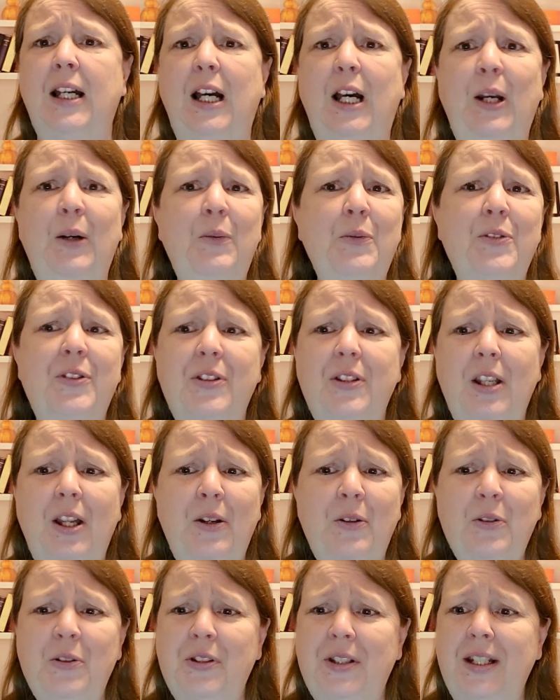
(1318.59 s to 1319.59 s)
I don't
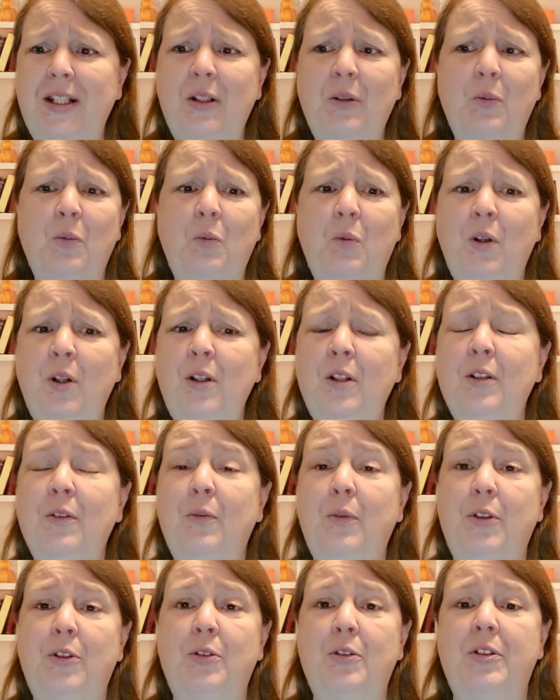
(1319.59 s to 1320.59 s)
understand a word of
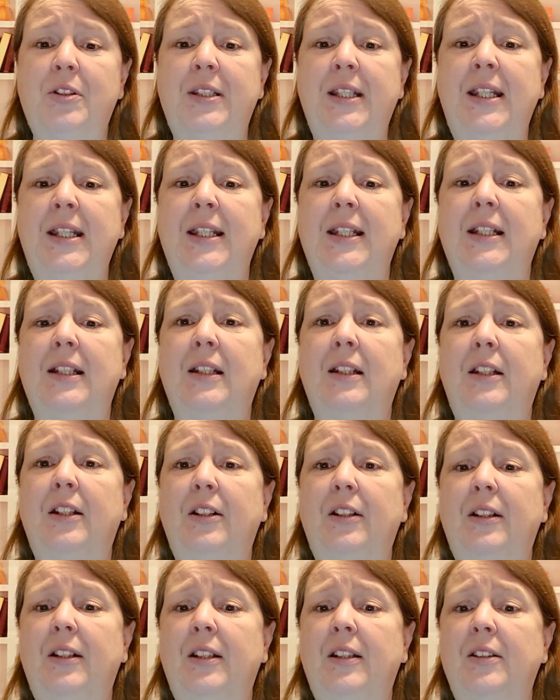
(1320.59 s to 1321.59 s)
what you're saying.
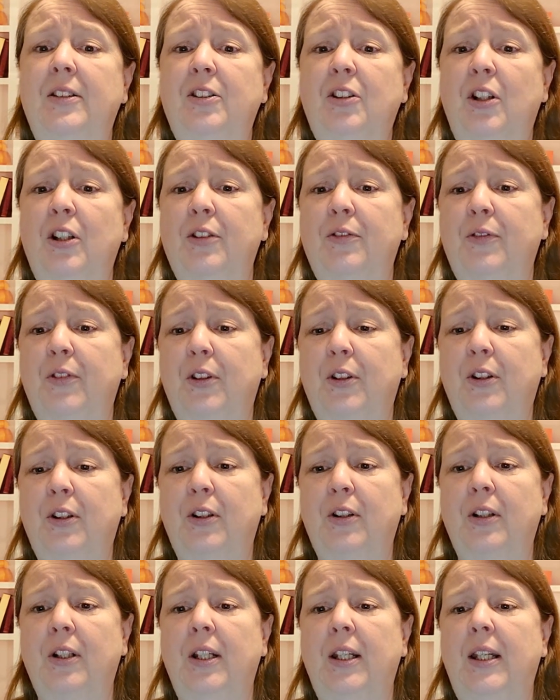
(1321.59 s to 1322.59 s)
Kirian started for her.